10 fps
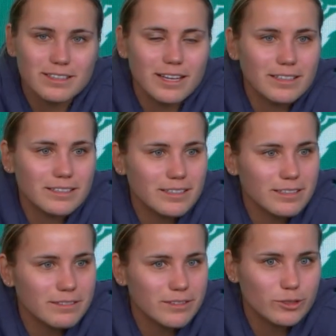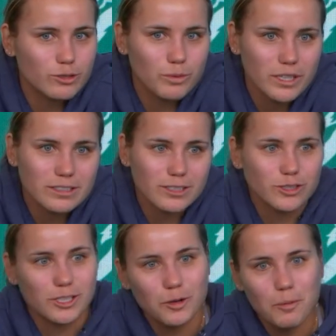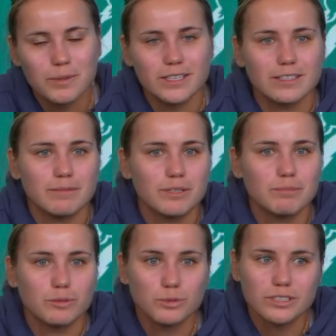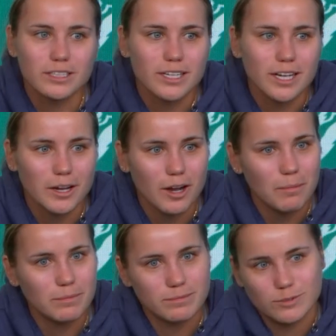that if I'll do well in the Australian Open, then people would come,